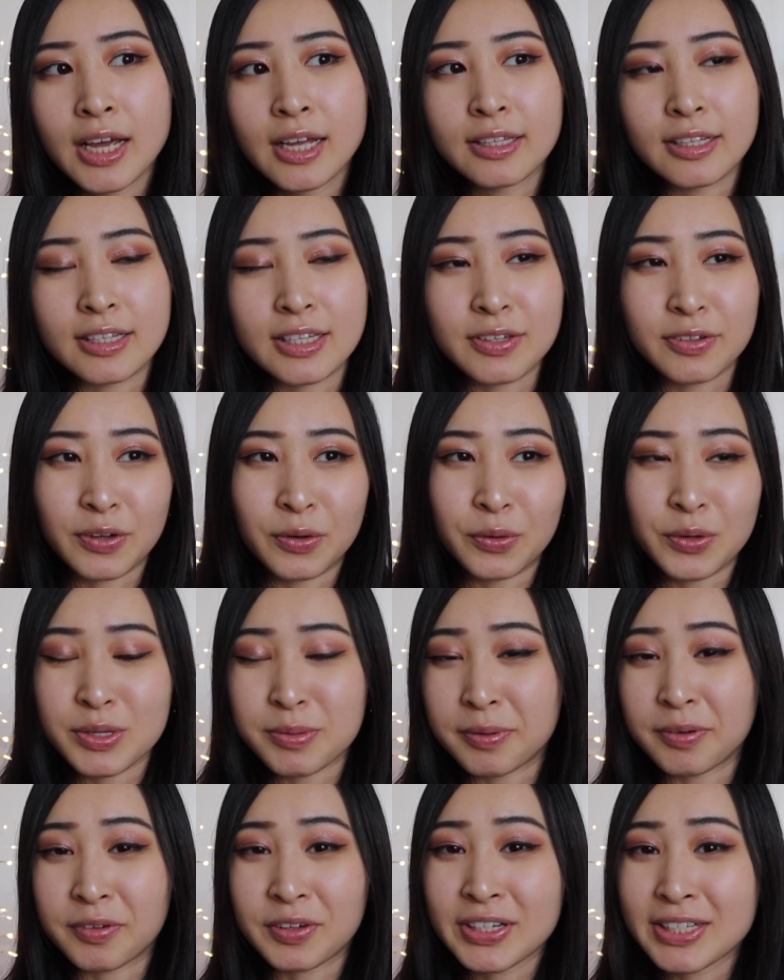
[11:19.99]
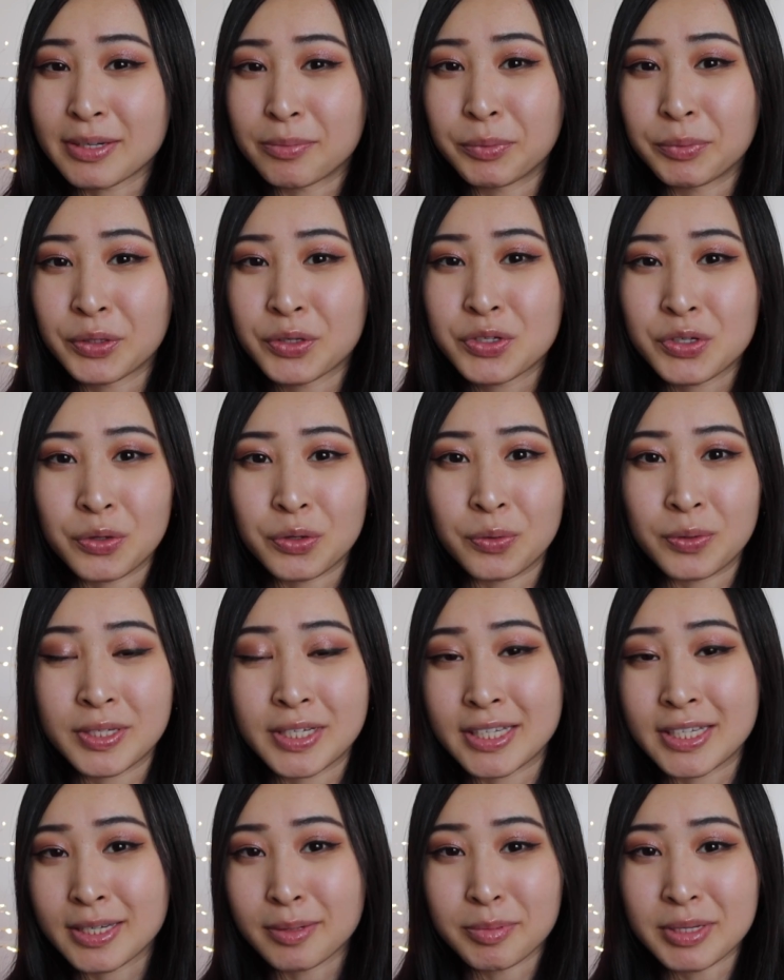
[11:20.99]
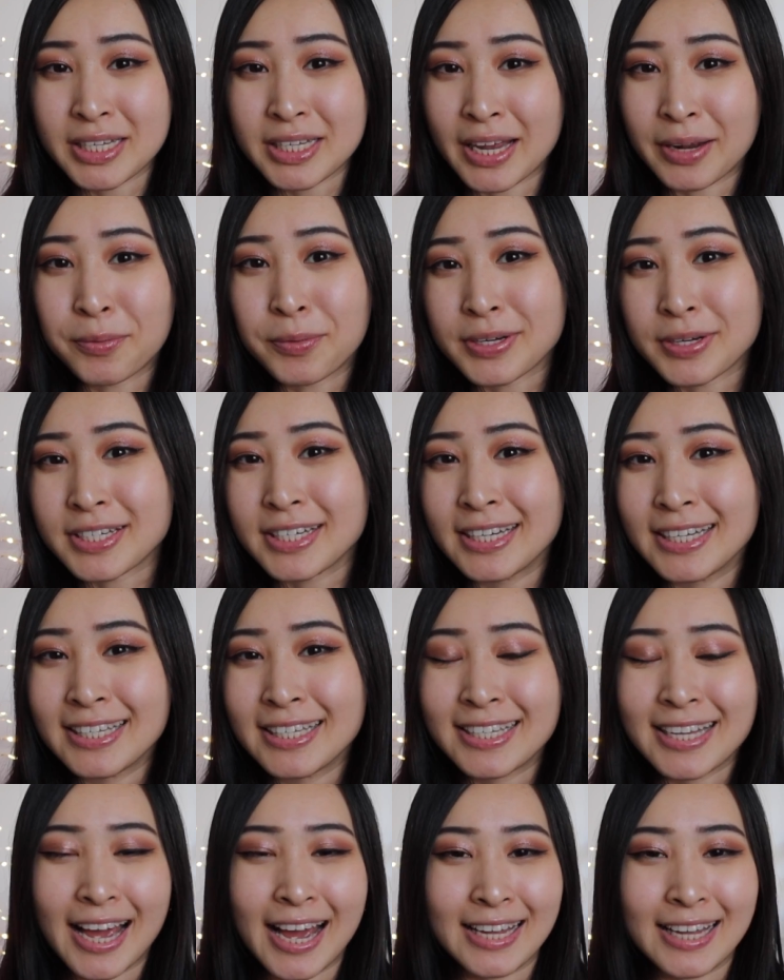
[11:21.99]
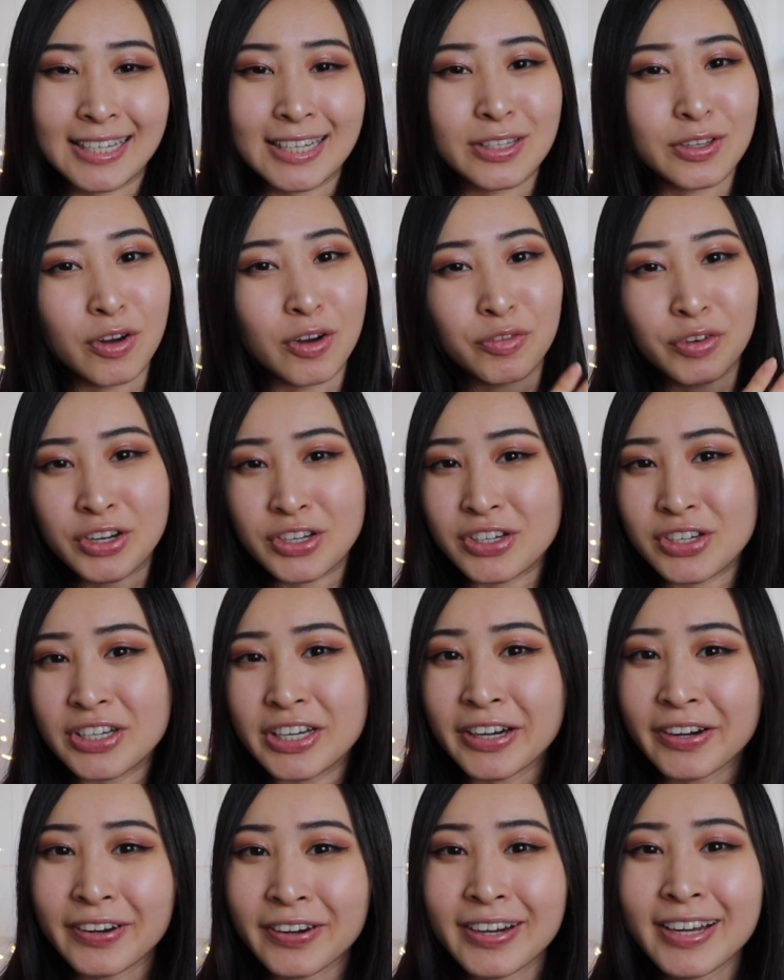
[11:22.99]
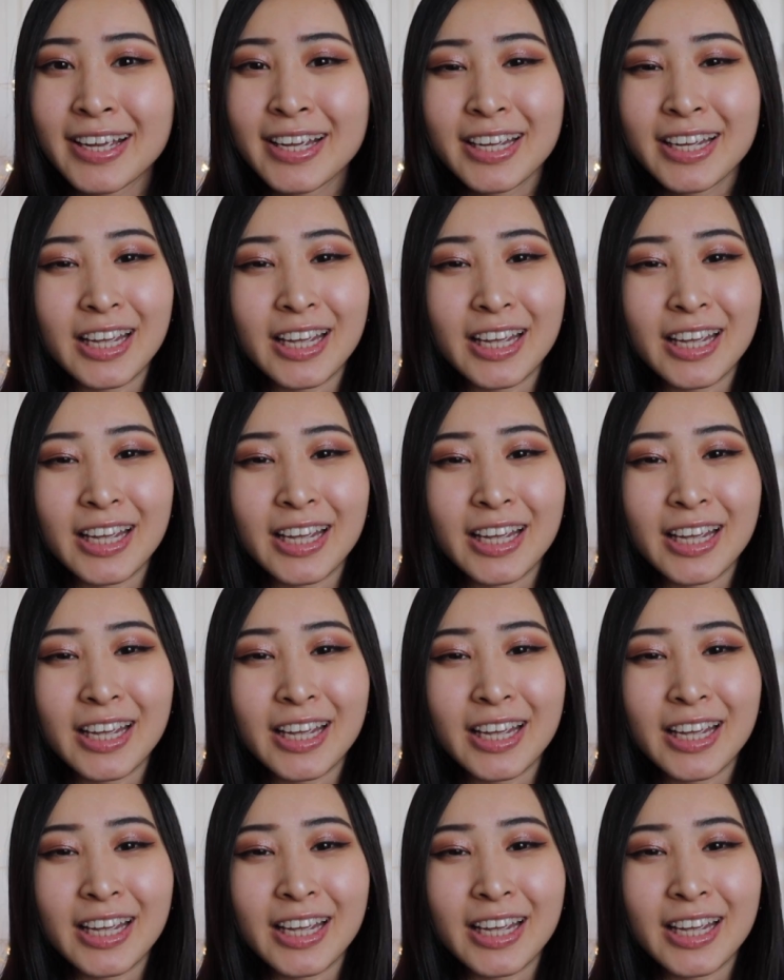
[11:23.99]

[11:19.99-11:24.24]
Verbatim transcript: This is going to be very similar to system design questions as a software engineer.